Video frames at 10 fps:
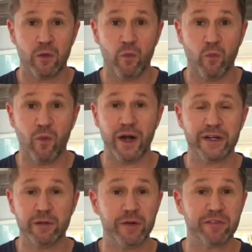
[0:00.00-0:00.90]
wanting to
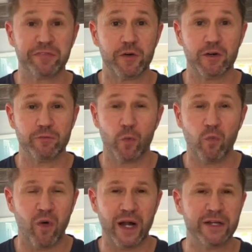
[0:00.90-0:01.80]
be affirmed,
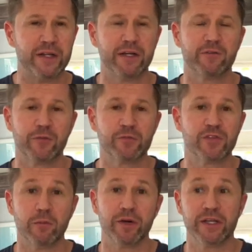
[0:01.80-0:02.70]
wanting to hear from
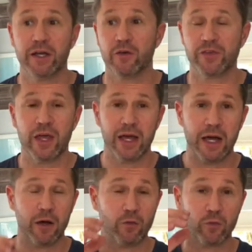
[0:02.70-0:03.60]
somebody else
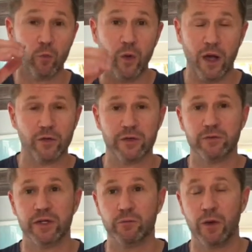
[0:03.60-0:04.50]
how well you
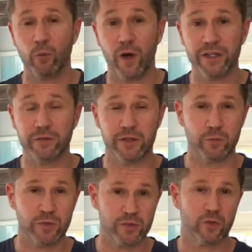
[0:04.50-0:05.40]
did, what you did
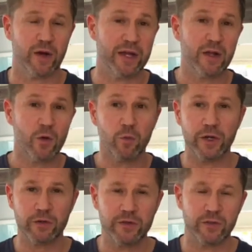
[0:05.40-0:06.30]
was great, what you're
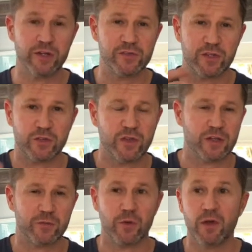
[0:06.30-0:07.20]
doing is
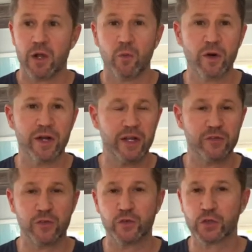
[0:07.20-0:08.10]
successful, what it
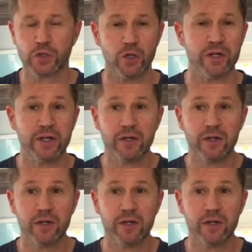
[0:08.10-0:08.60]
is good.